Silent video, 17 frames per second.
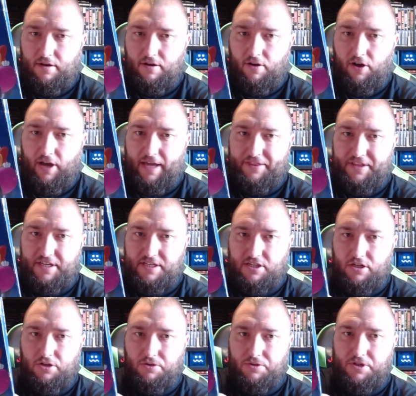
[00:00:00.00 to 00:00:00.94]
I had this
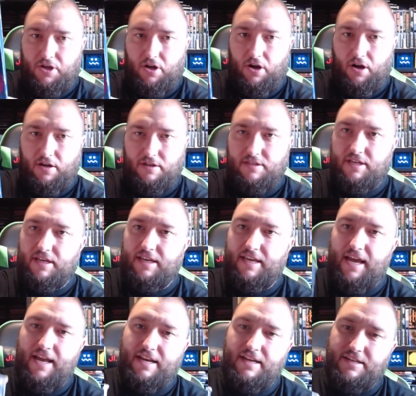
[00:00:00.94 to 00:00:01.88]
loose cart.
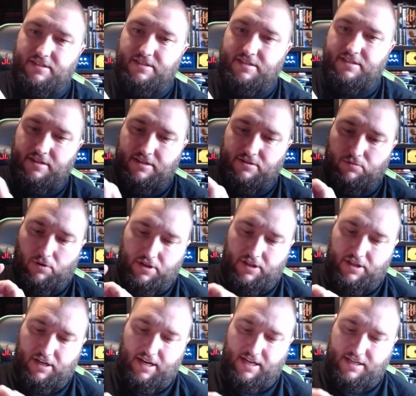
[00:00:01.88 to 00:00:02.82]
Again, it's this one
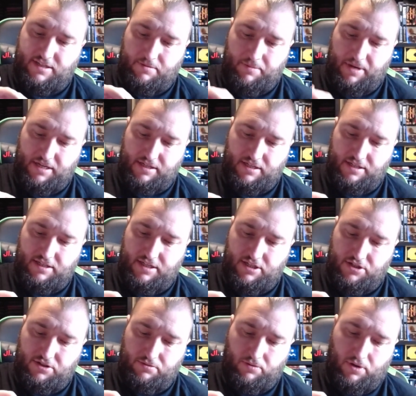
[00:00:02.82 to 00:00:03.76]
of the lesser best
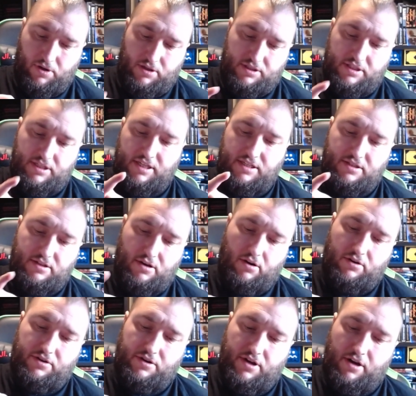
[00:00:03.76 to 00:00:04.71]
condition ones. It's
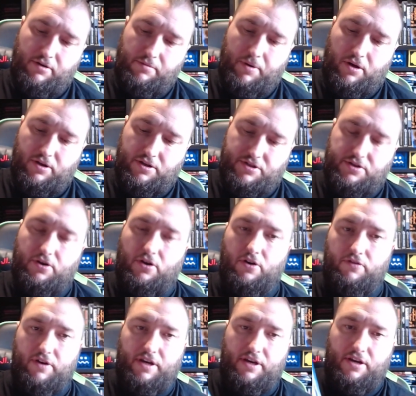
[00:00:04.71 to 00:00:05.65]
got no
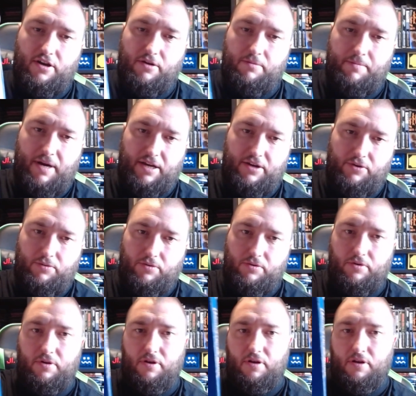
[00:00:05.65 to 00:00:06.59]
polystyrene, no
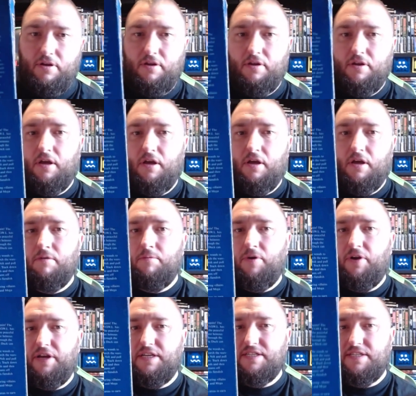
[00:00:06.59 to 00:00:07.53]
manual
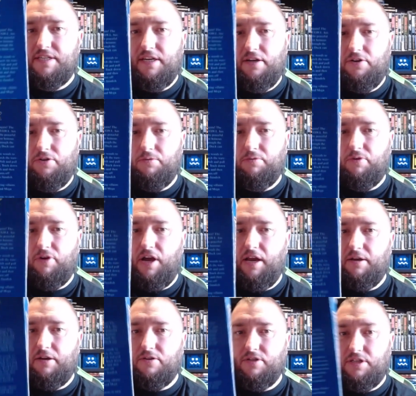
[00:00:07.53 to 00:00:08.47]
but it's still an upgrade because